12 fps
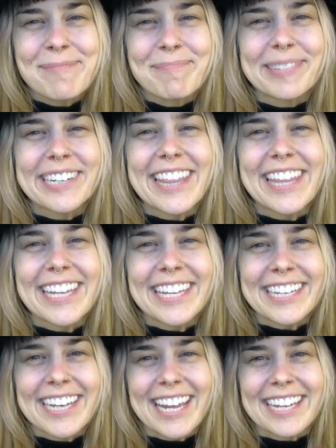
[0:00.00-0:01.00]
Breathe
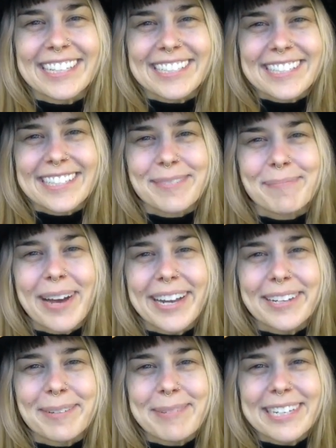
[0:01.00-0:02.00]
in and
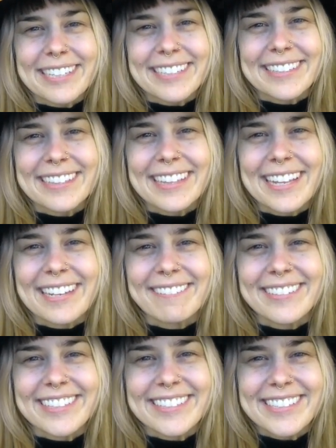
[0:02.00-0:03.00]
smile because
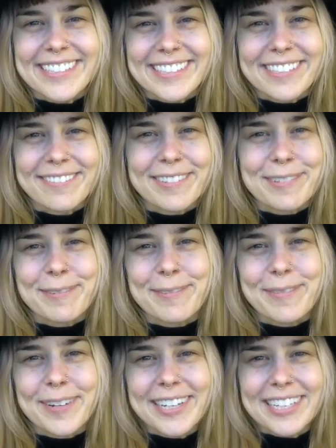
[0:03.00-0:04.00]
life is just for
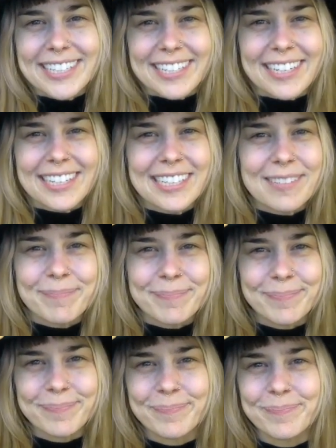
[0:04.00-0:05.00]
fun.
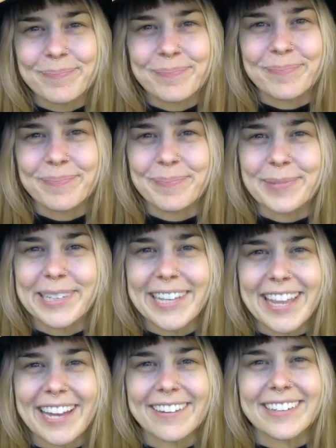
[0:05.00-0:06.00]
Breathe
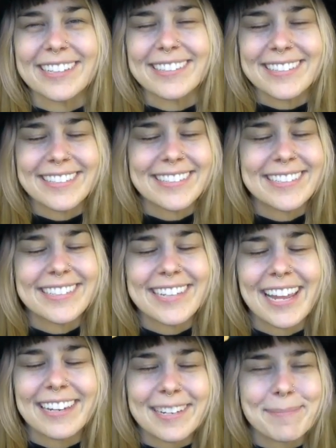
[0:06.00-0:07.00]
out and stay
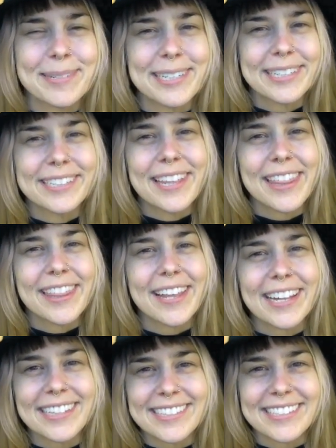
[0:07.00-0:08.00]
stand up to your
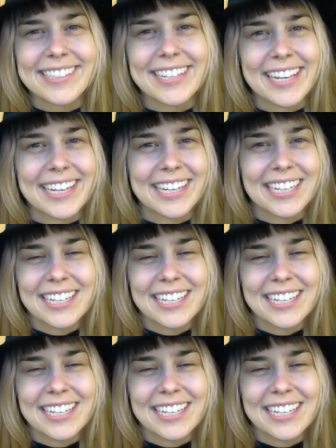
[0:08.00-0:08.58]
thoughts today.